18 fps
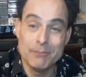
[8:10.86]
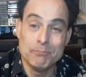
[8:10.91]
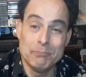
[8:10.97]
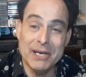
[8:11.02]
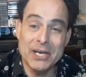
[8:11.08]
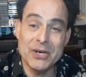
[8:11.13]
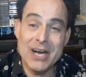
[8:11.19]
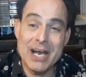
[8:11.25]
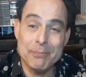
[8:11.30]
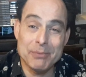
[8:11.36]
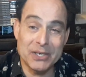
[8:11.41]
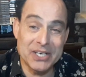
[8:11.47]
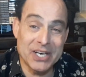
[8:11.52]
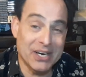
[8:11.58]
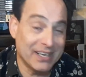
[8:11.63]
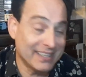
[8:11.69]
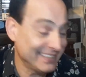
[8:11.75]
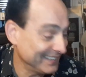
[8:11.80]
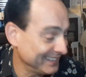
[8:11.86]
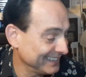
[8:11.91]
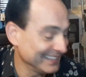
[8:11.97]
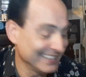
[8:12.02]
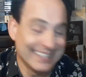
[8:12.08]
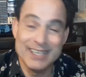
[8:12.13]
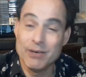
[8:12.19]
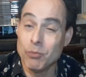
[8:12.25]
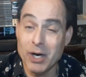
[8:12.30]
Peter Appleyard,
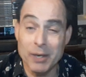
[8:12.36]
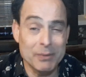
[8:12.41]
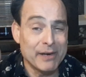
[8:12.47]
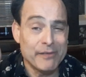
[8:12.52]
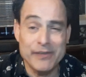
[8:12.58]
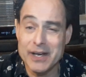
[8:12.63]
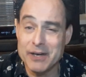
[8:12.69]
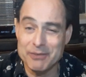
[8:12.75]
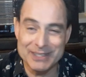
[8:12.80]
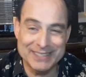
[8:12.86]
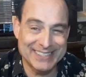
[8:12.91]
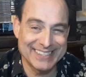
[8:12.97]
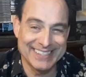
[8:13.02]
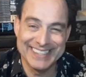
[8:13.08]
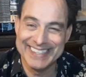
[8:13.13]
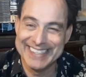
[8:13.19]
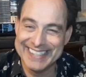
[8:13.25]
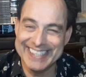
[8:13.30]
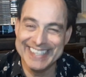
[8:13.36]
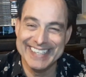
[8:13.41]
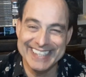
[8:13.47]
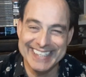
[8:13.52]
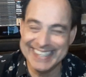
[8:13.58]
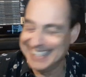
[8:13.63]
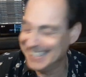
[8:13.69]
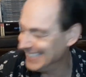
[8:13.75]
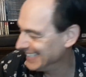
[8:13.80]
one of my favorites.
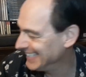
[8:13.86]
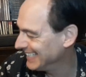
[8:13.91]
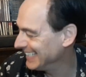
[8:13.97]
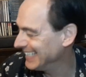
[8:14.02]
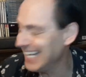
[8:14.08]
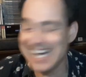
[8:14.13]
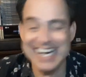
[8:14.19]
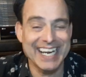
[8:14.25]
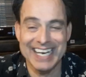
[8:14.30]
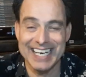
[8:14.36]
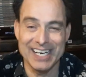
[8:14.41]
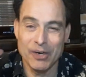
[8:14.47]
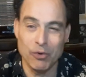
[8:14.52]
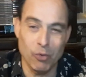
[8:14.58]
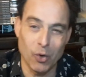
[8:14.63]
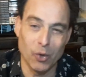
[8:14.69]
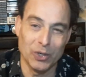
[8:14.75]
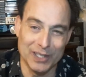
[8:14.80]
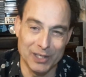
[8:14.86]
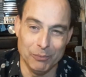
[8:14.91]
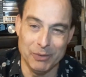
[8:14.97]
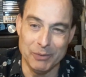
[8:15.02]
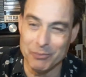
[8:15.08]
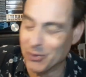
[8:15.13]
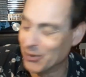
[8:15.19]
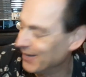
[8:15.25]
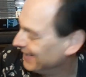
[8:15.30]
I gotta let it roll a little
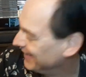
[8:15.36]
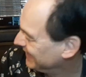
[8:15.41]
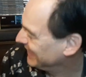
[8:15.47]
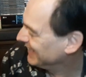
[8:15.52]
bit more.